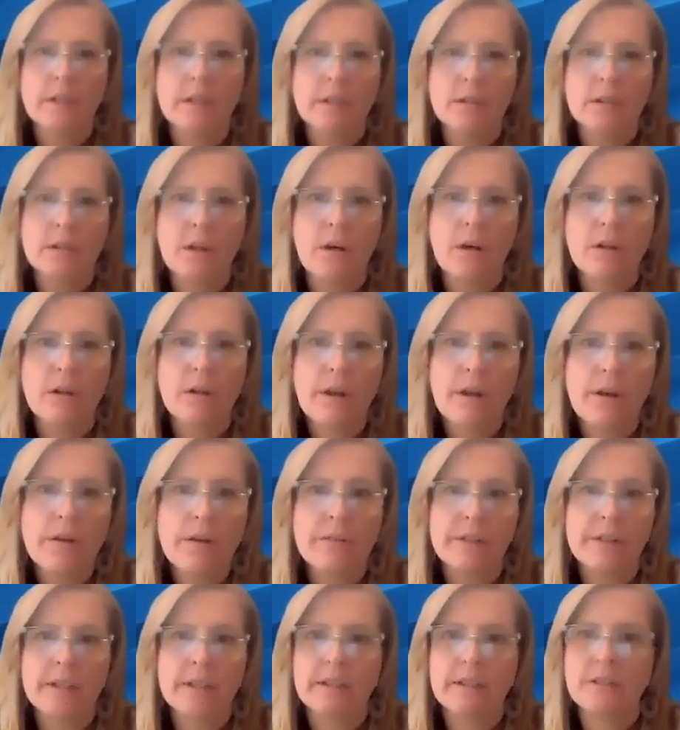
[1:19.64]
Long
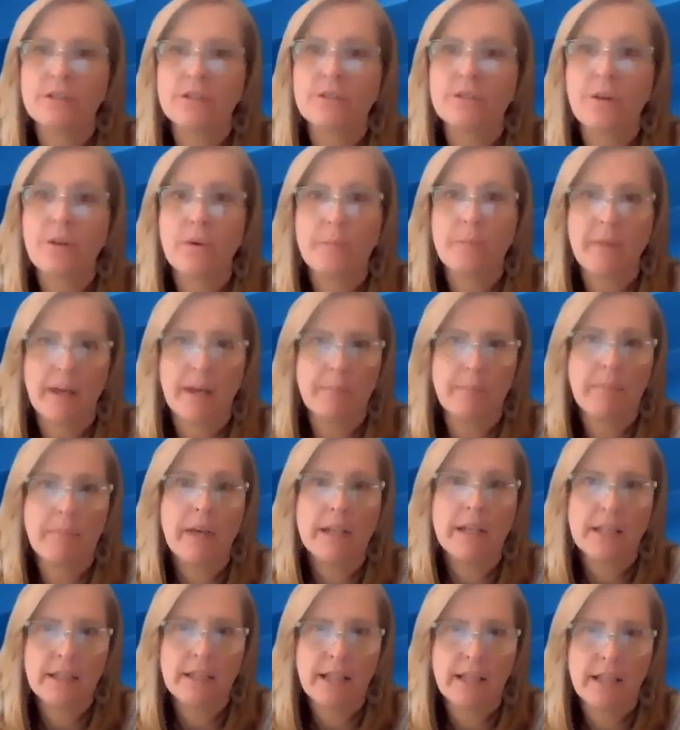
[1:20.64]
COVID is known by
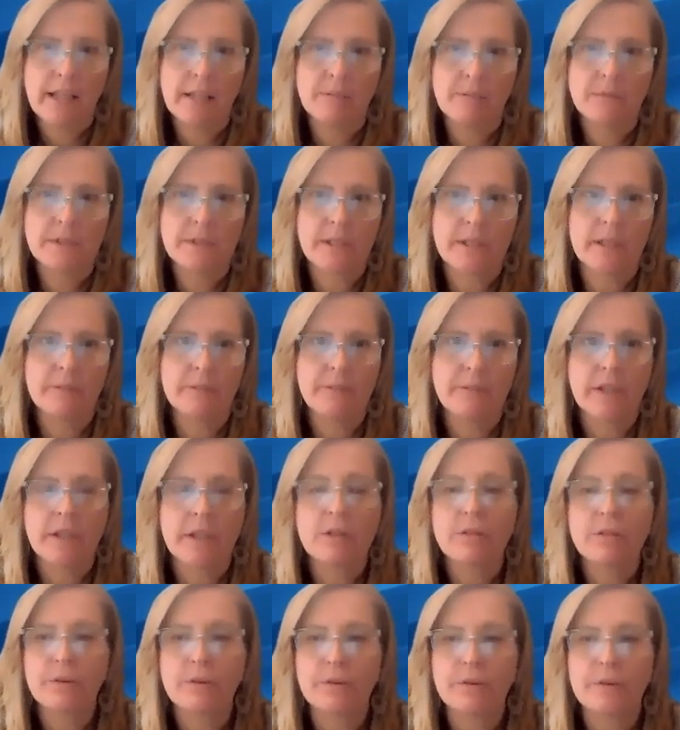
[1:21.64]
many names,
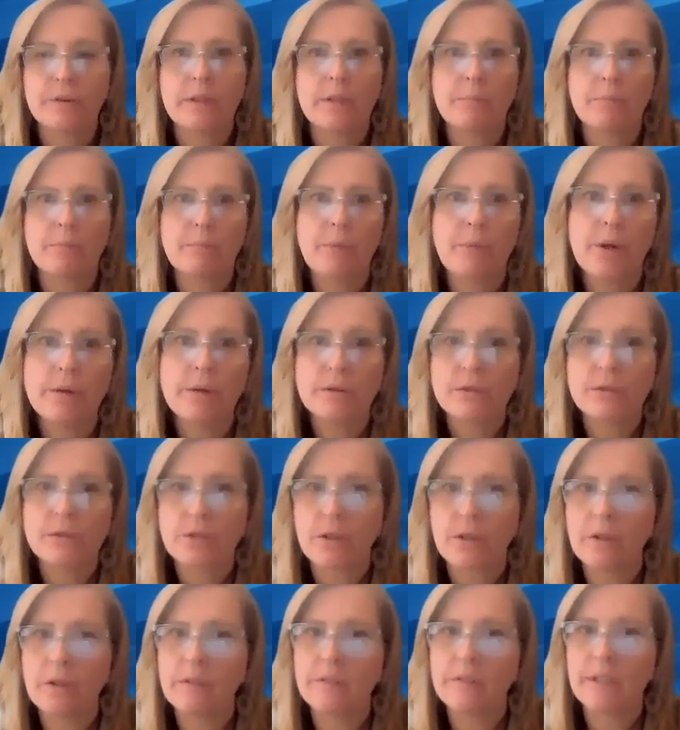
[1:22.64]
including
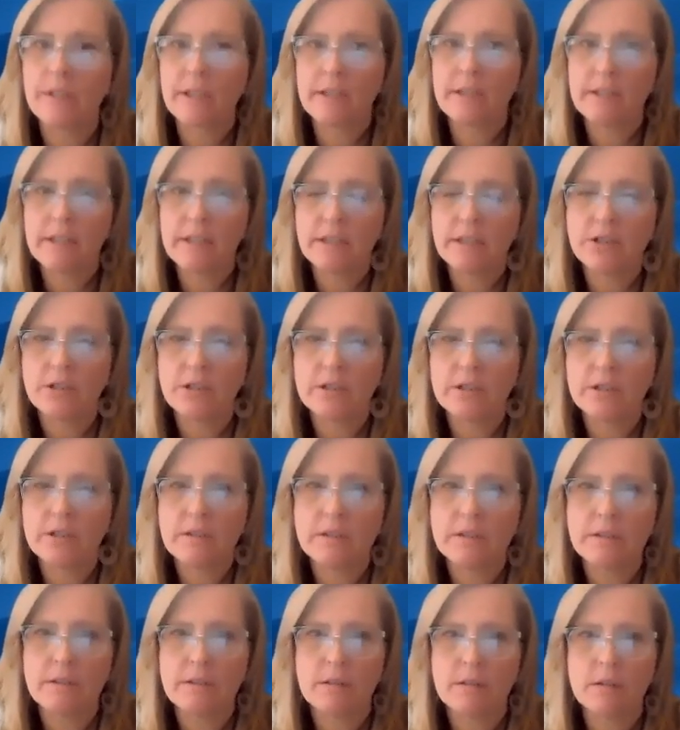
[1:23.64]
post-COVID
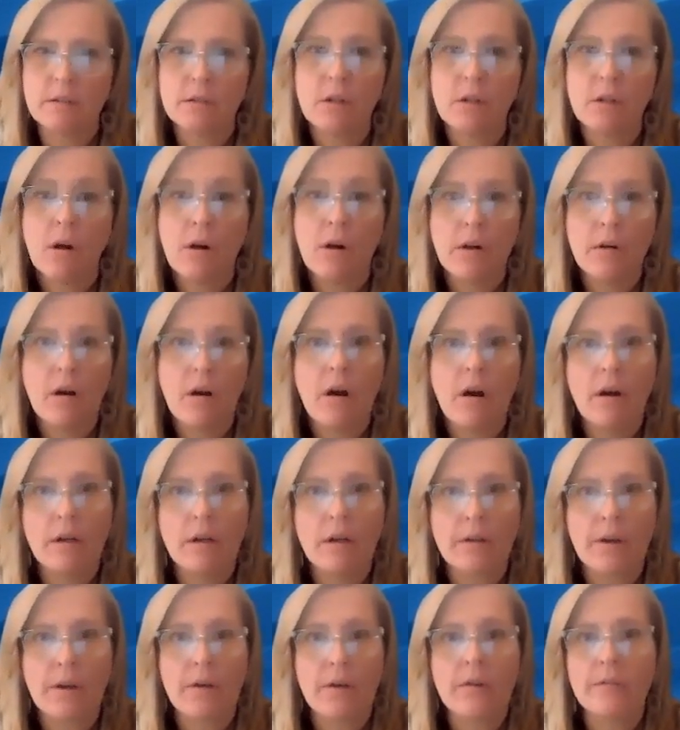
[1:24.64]
conditions, long-haul
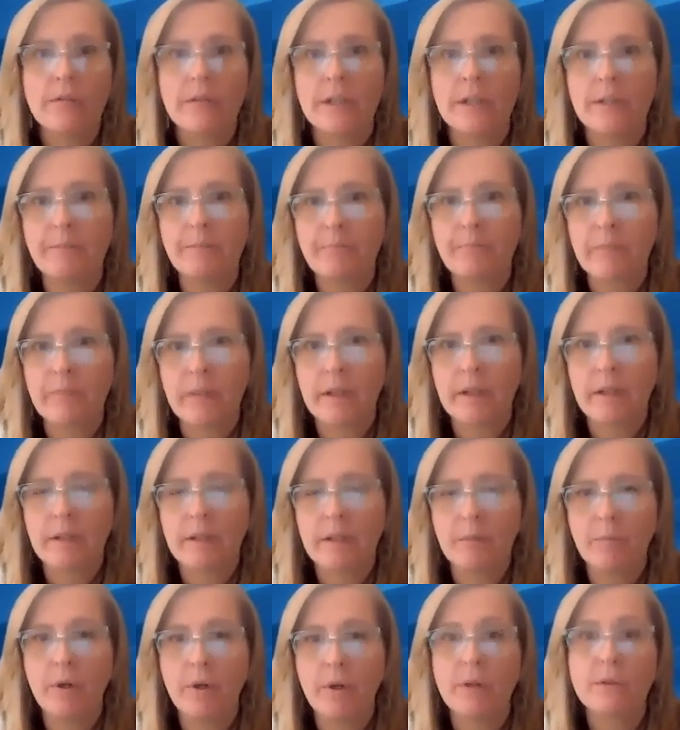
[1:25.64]
COVID,
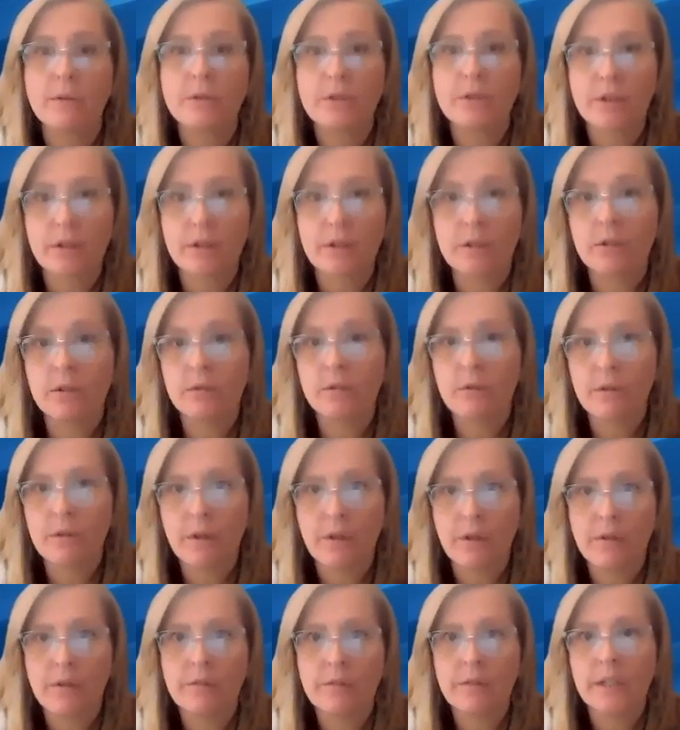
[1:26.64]
post-acute
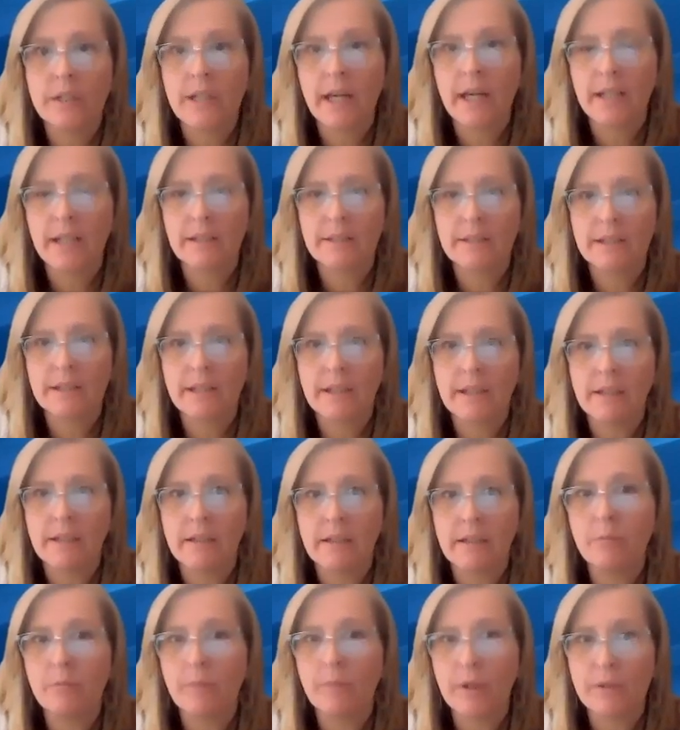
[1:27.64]
COVID-19,
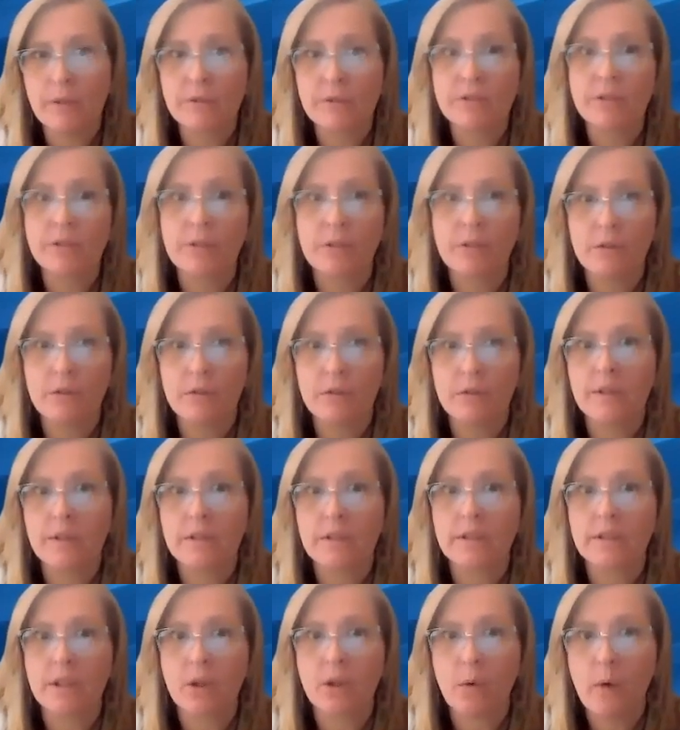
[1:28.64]
post-acute
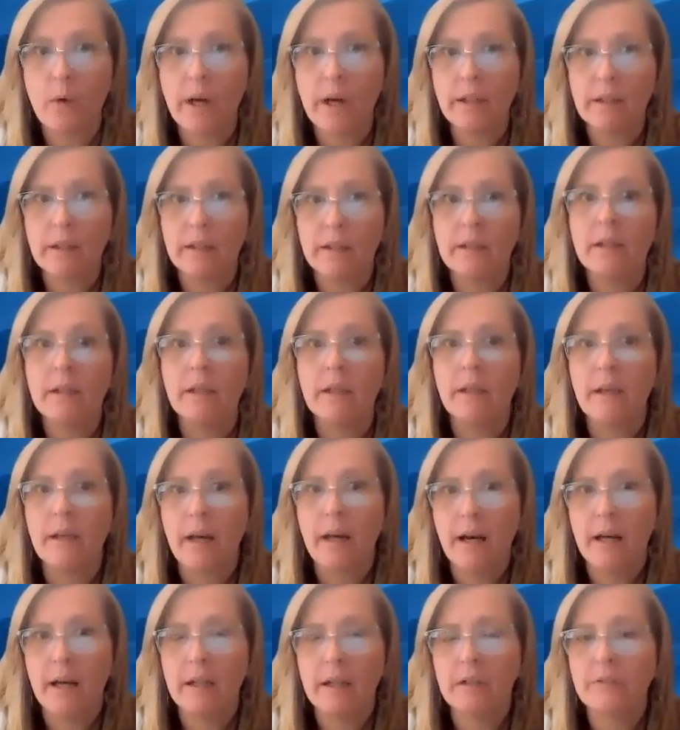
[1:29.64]
sequela
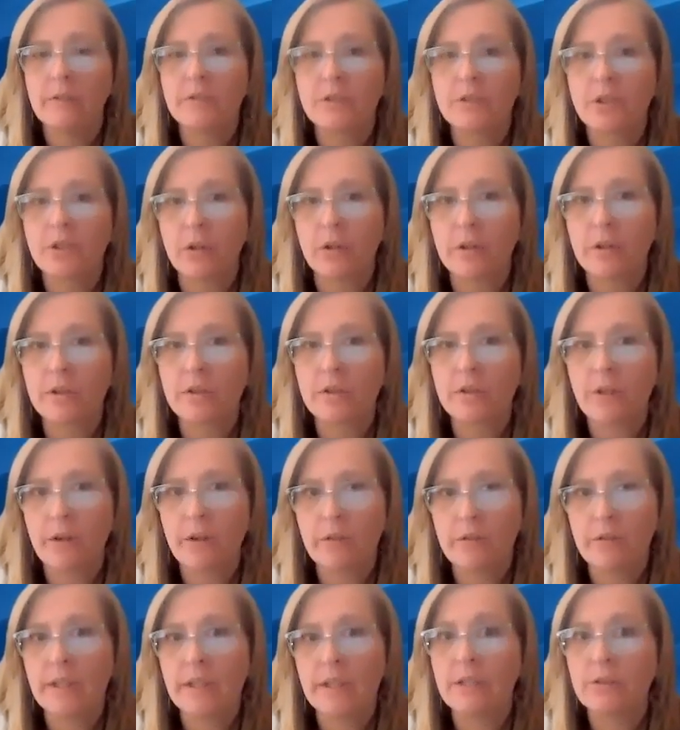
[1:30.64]
of
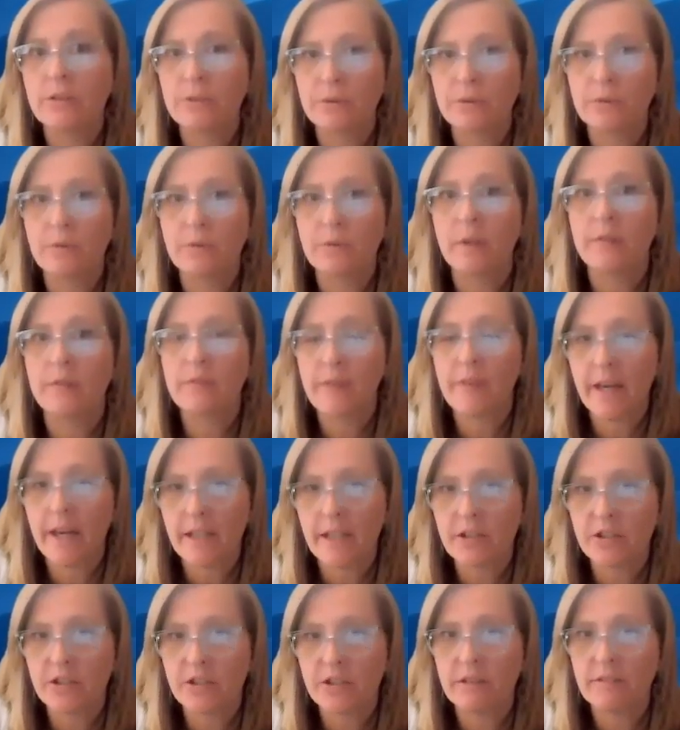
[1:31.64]
SARS-CoV-2
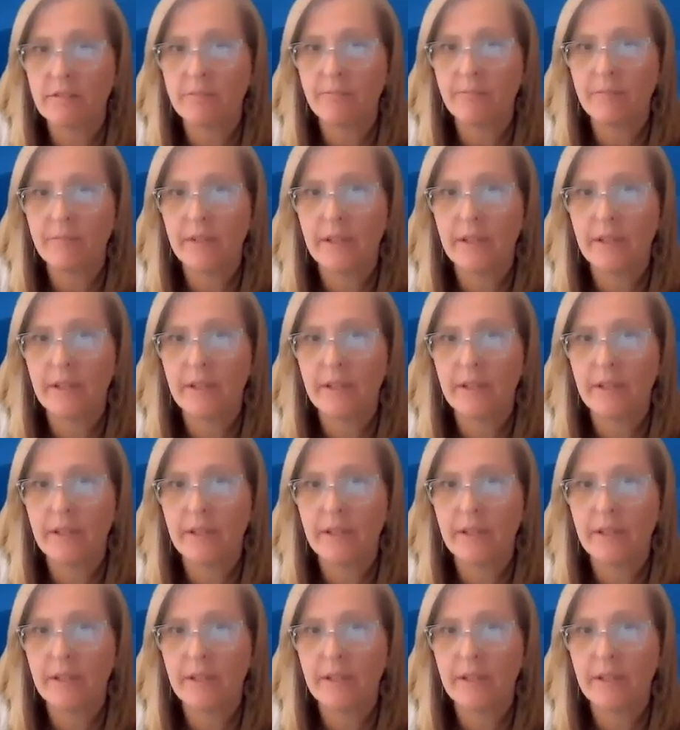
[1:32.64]
infection,